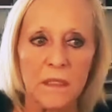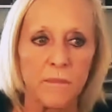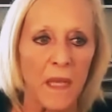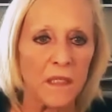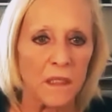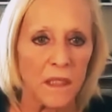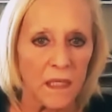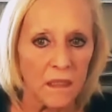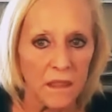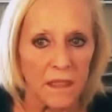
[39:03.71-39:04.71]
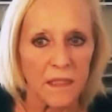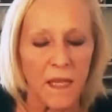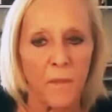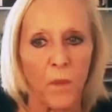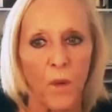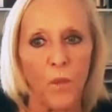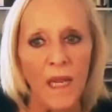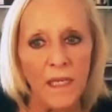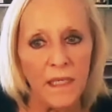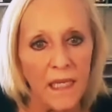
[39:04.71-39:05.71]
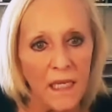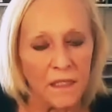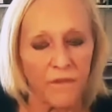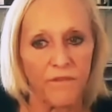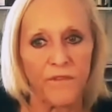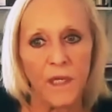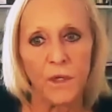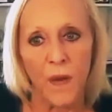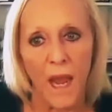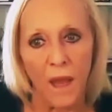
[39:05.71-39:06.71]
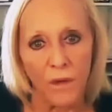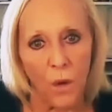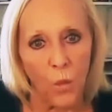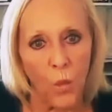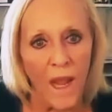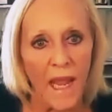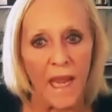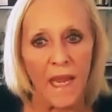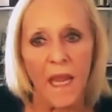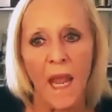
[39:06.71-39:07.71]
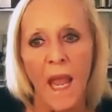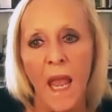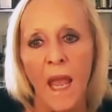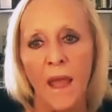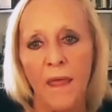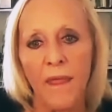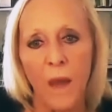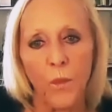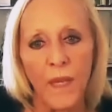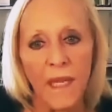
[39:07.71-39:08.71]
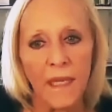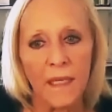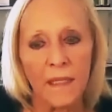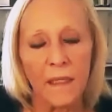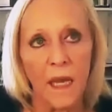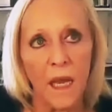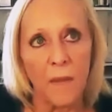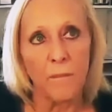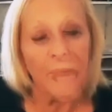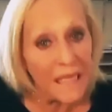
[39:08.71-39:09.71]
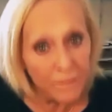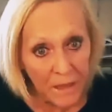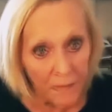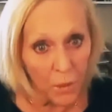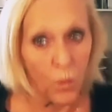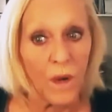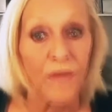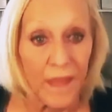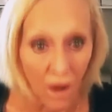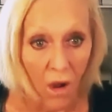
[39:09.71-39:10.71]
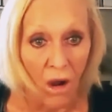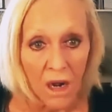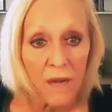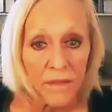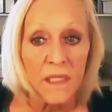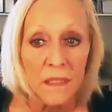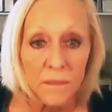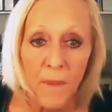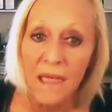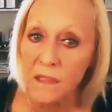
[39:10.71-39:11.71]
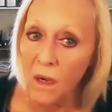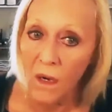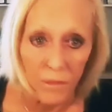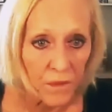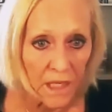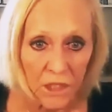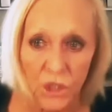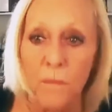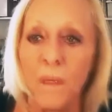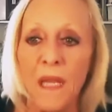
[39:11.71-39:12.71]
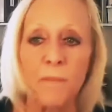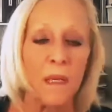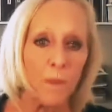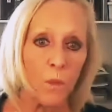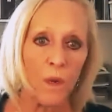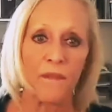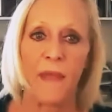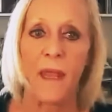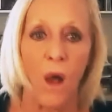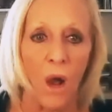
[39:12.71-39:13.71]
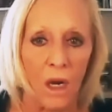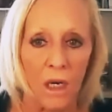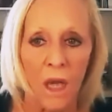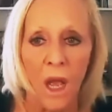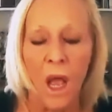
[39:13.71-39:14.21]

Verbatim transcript: is mental illness. And we need to figure out a way that we can uh, meet people where they are. This is back to mm-hmm. harm reduction. Meet people where they are,